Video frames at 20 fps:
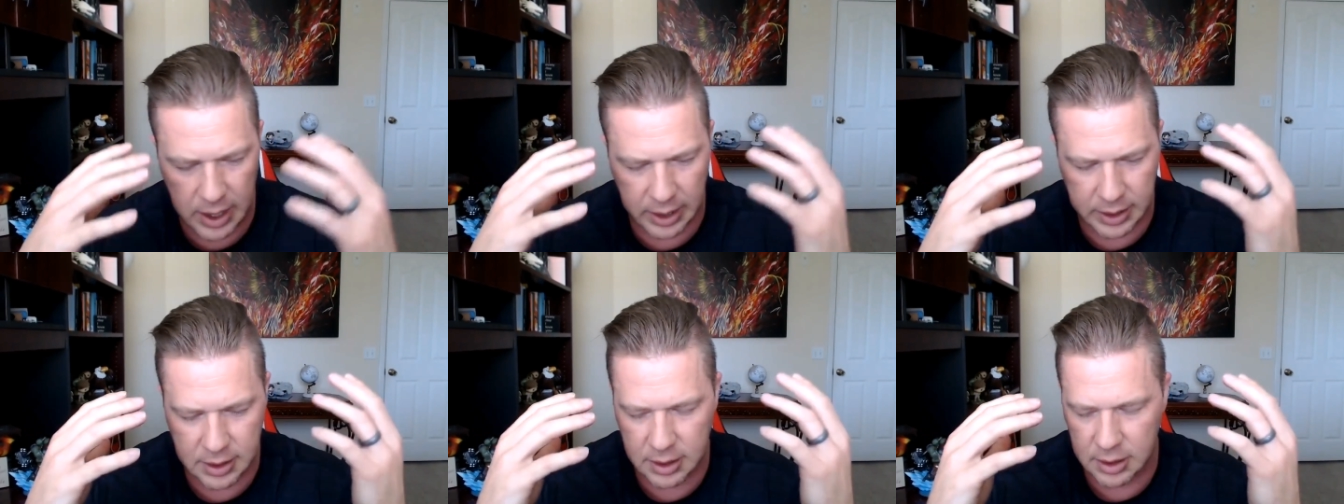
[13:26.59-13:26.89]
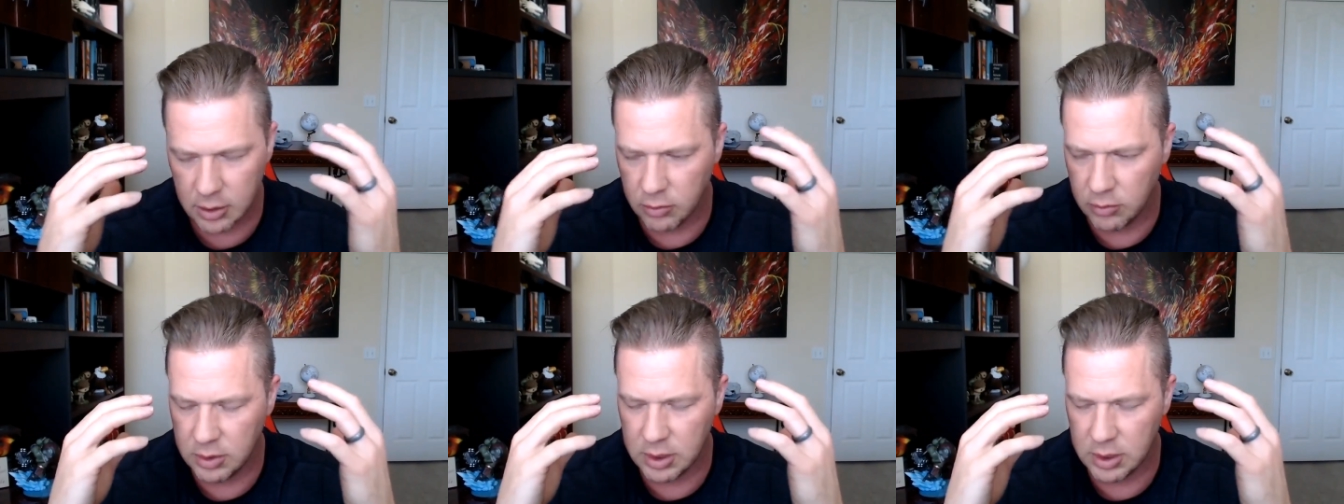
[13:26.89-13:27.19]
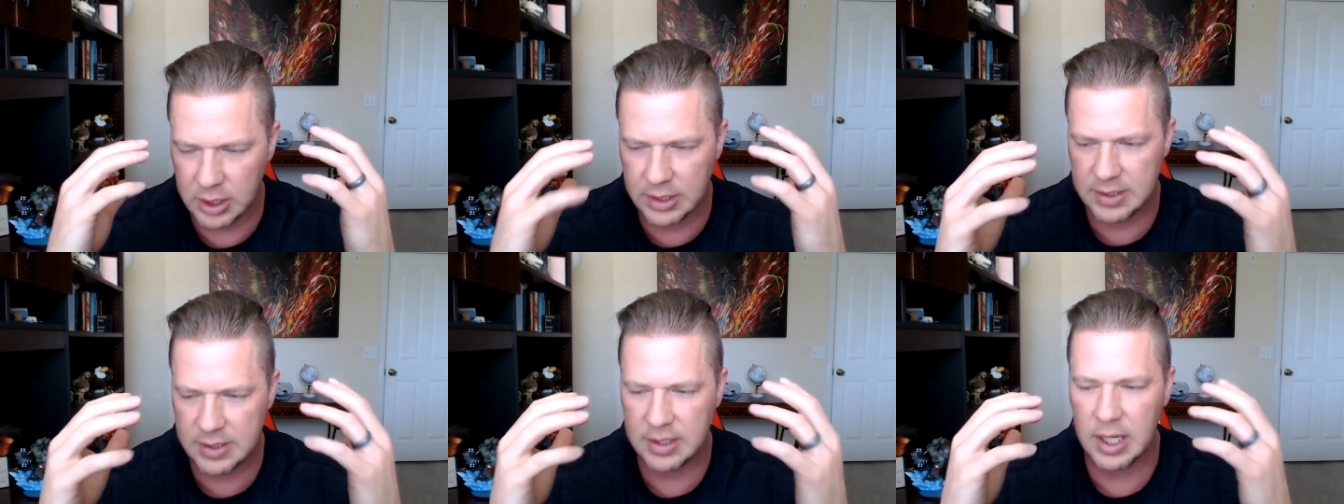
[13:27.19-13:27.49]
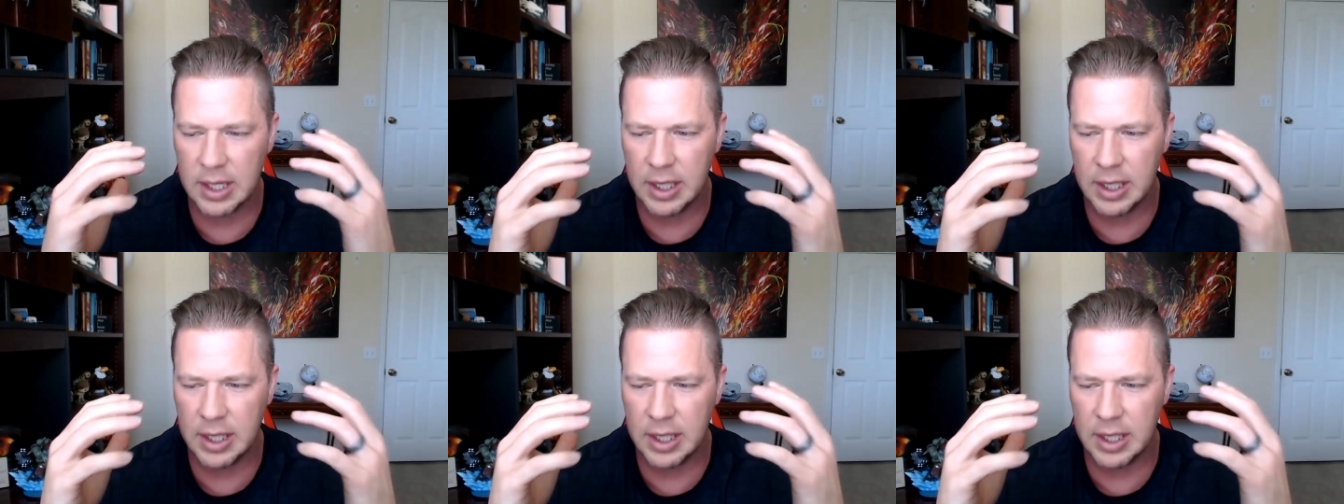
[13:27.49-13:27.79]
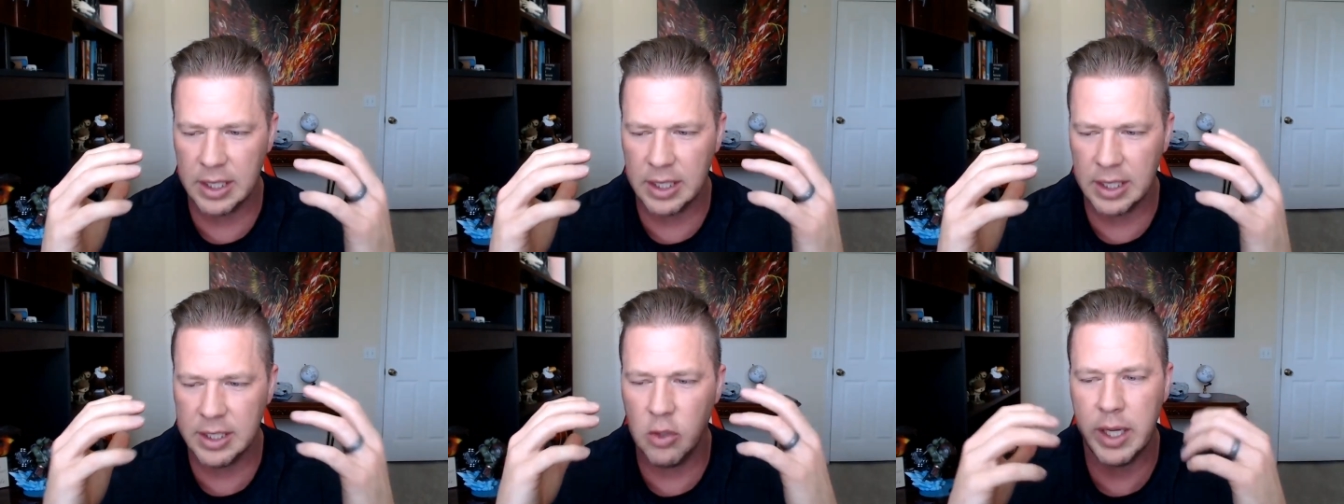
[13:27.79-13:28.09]
I you know, it's not
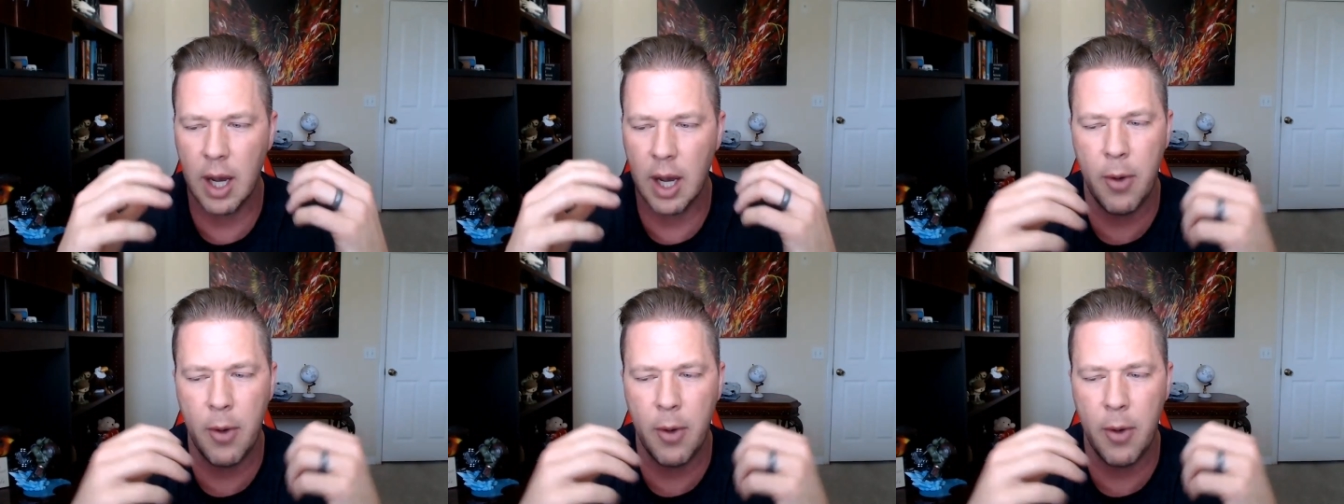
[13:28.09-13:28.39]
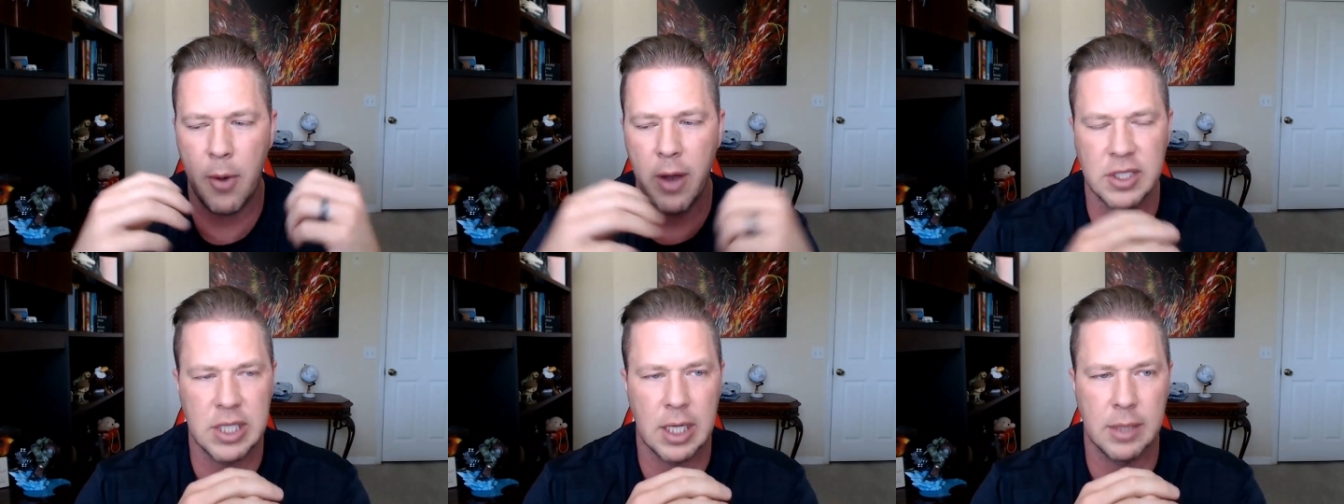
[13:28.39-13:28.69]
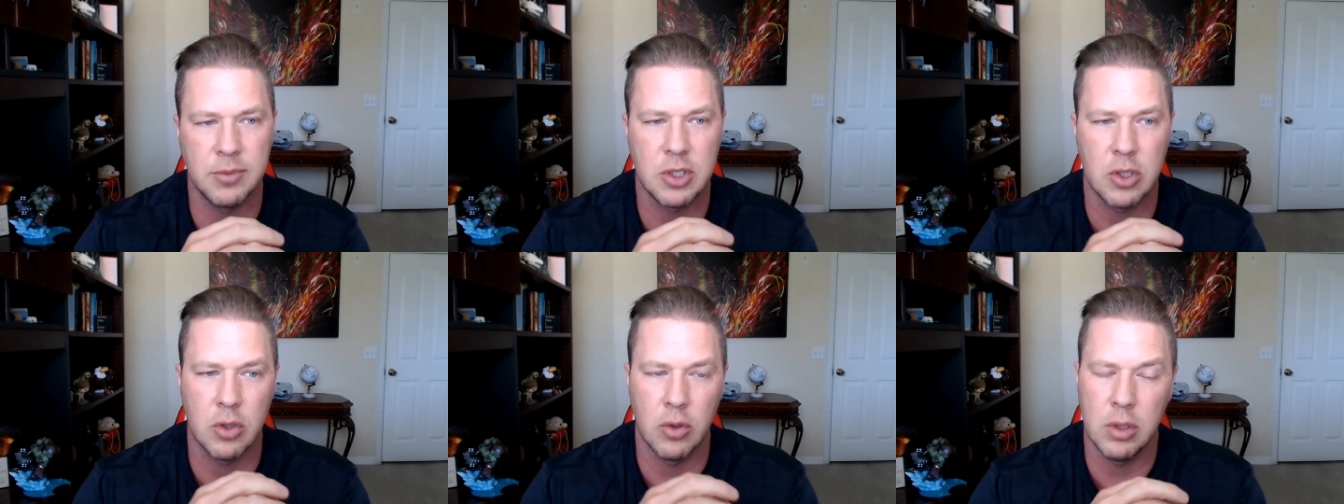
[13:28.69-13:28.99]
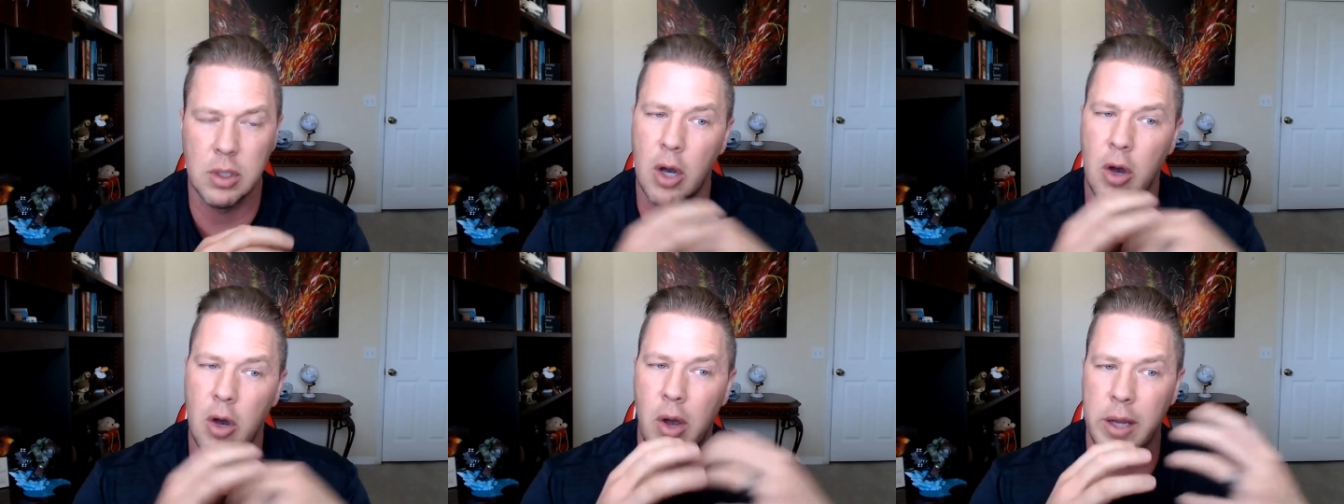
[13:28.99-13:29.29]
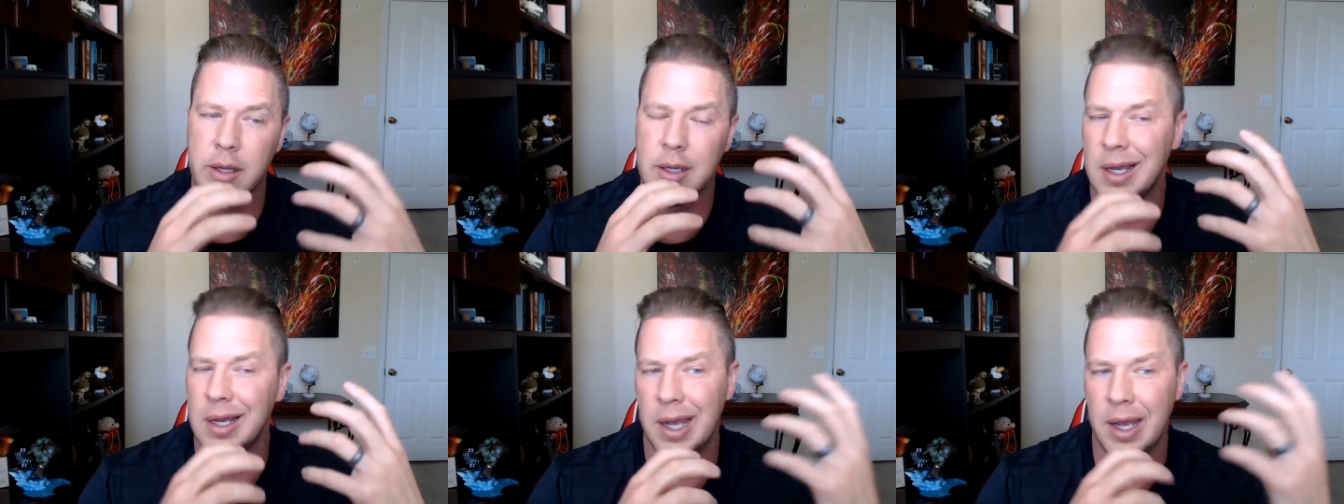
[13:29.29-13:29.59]
like you wake up oftentimes going, "Oh,
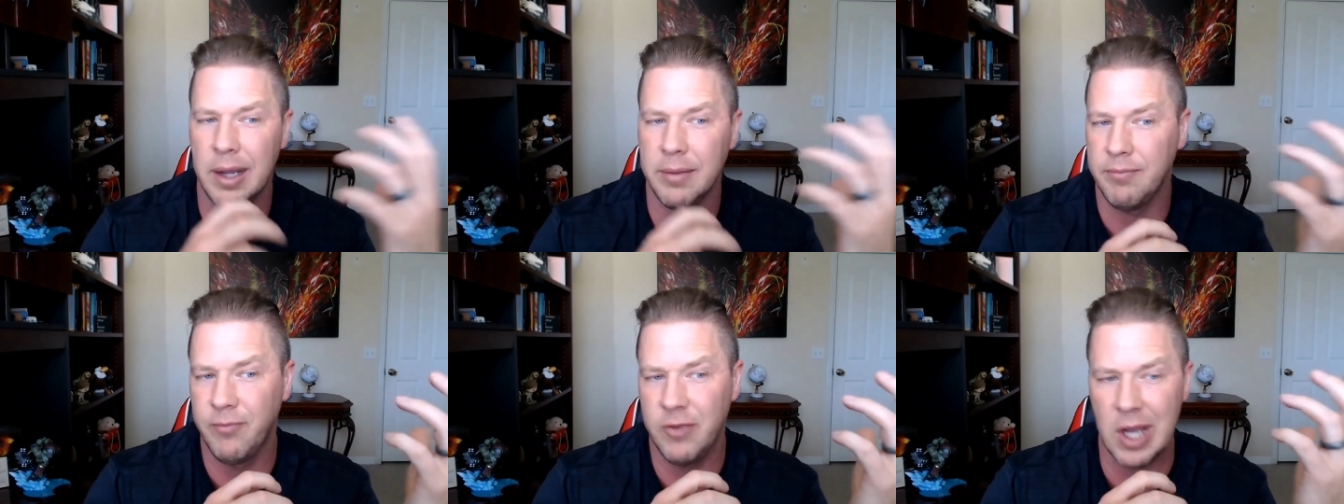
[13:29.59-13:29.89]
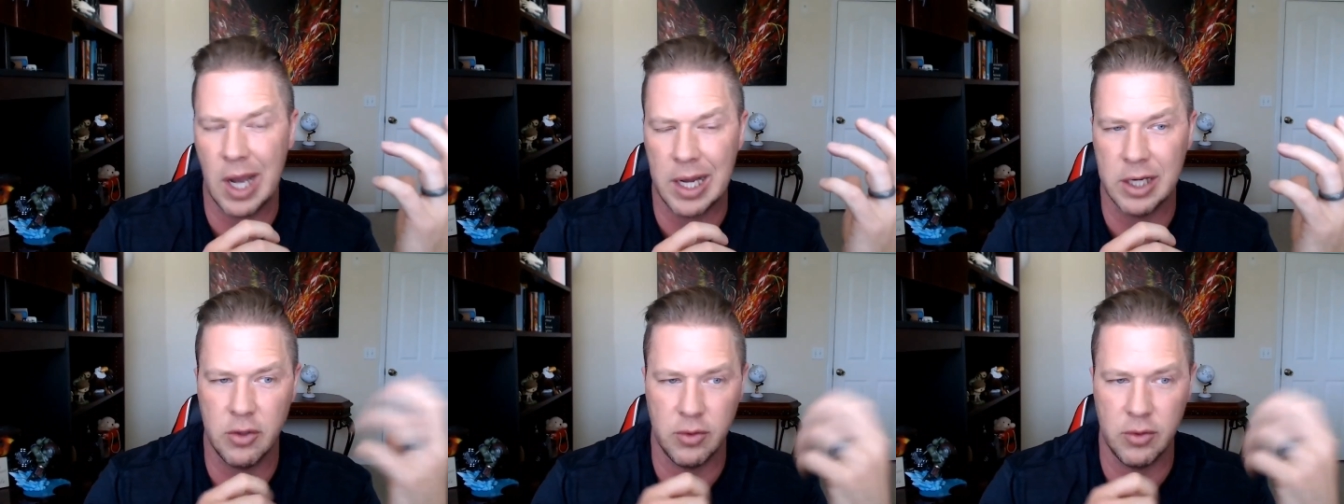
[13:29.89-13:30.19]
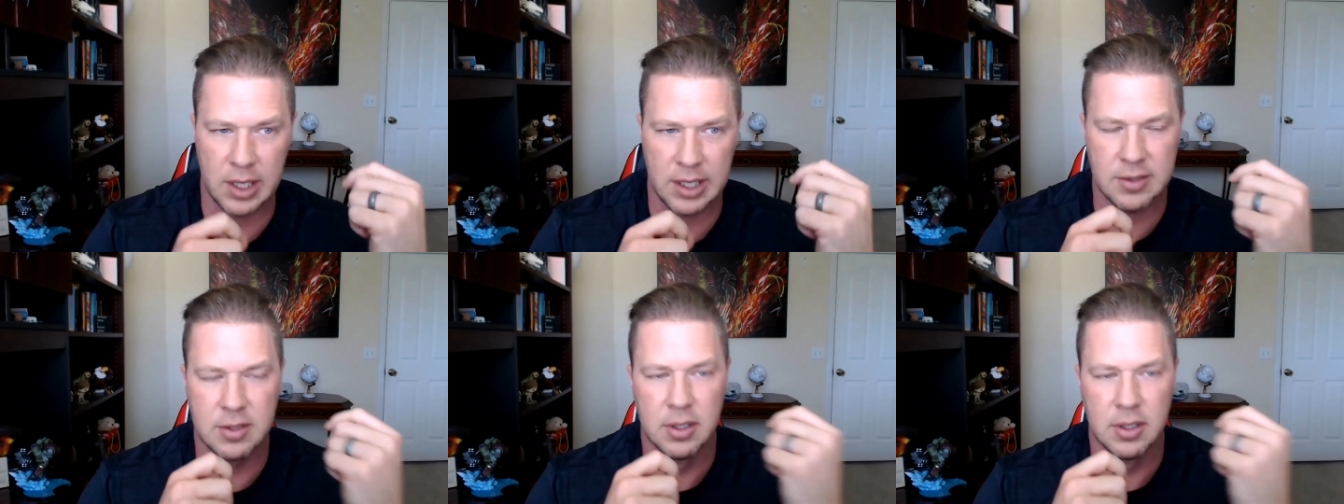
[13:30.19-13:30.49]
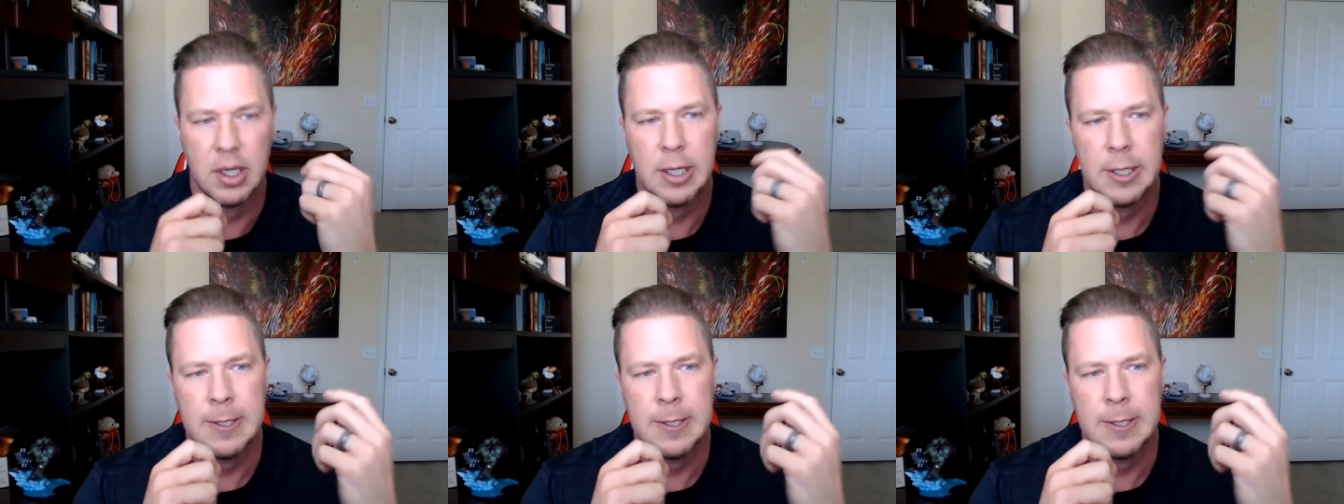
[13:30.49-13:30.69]
I I've got to do this."